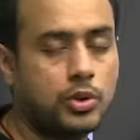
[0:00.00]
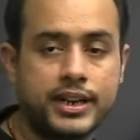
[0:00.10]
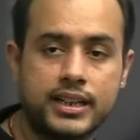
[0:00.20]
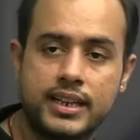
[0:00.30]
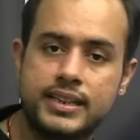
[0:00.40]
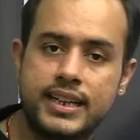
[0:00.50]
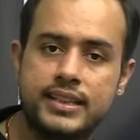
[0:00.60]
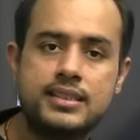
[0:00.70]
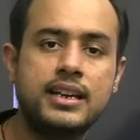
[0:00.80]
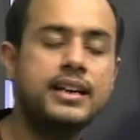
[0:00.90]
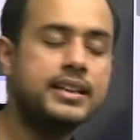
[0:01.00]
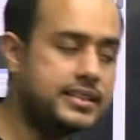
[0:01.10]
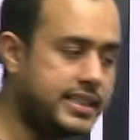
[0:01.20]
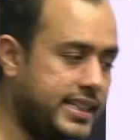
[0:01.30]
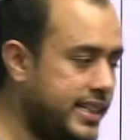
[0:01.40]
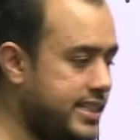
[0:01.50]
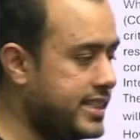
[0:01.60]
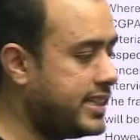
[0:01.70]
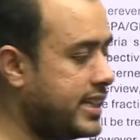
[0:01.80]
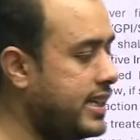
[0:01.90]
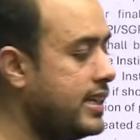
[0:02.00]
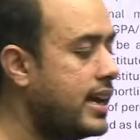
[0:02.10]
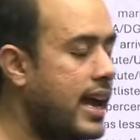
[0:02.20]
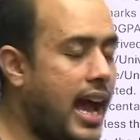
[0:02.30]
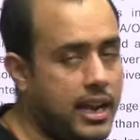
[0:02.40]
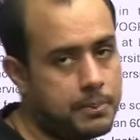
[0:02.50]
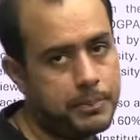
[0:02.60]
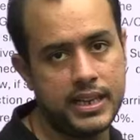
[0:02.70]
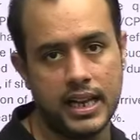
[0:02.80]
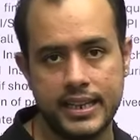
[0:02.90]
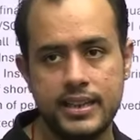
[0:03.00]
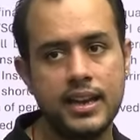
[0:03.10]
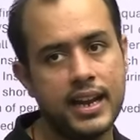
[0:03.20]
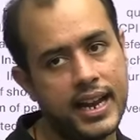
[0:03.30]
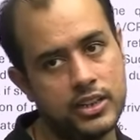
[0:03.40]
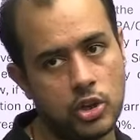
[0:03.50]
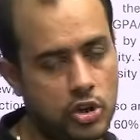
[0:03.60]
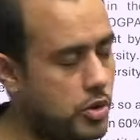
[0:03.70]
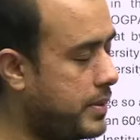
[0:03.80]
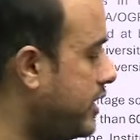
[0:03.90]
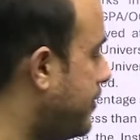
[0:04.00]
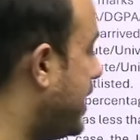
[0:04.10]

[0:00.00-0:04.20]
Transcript: So written test, GD, GT and PI and document